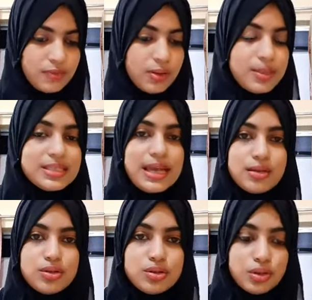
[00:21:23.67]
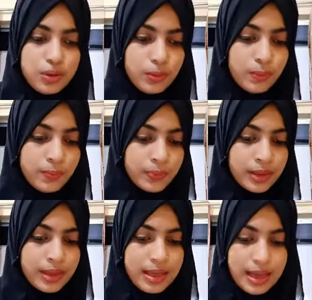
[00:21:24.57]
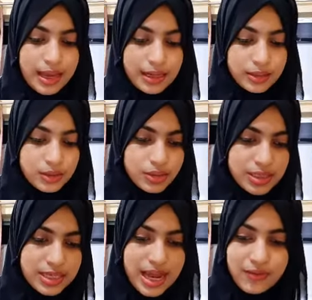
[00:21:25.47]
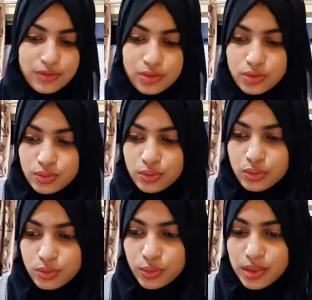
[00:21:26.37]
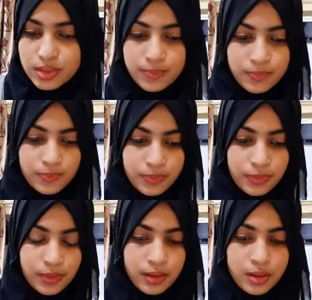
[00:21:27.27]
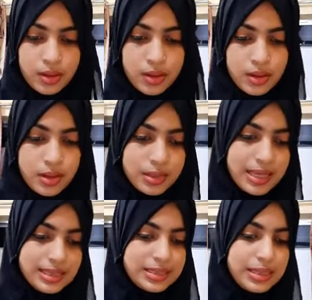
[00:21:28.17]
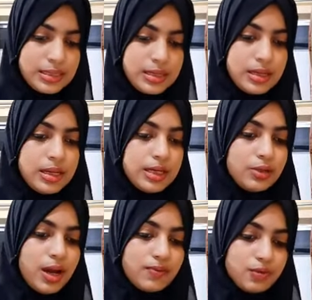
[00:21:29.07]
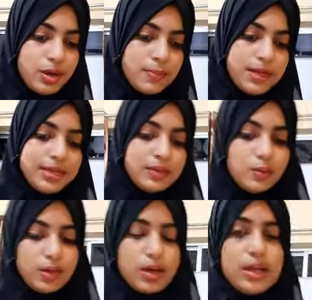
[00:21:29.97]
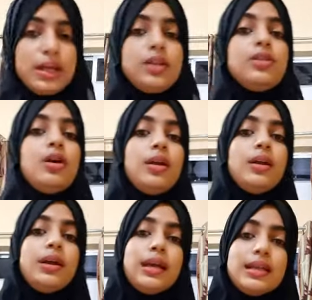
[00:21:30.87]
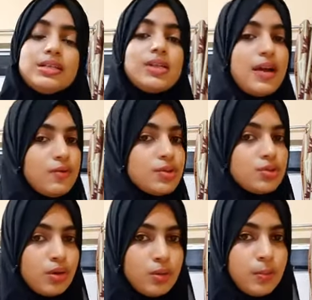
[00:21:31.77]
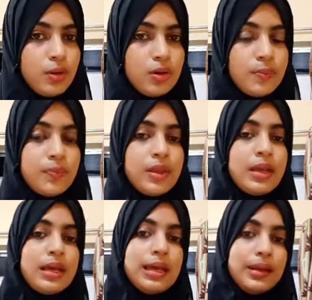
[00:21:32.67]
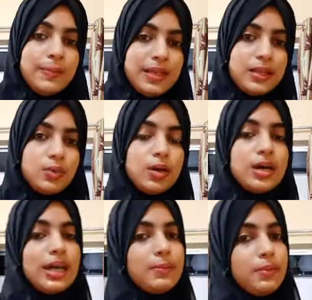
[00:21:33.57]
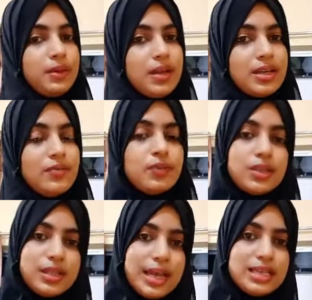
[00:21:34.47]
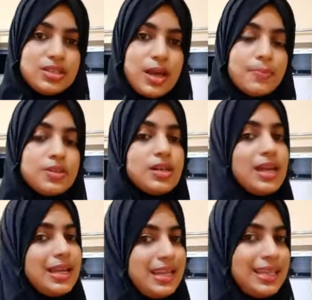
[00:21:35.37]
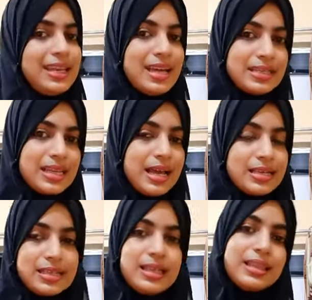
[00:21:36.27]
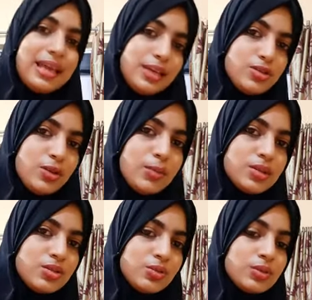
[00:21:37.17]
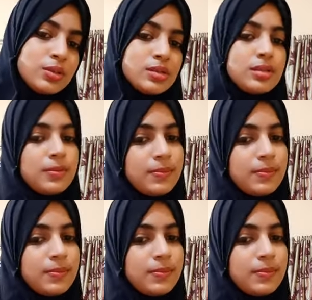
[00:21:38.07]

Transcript: will be sent to you. And you just have to do it. That's it. You have to complete the work in your English language notebook. Complete the work and be ready for the next chapter in the next class. Thank you so much, students.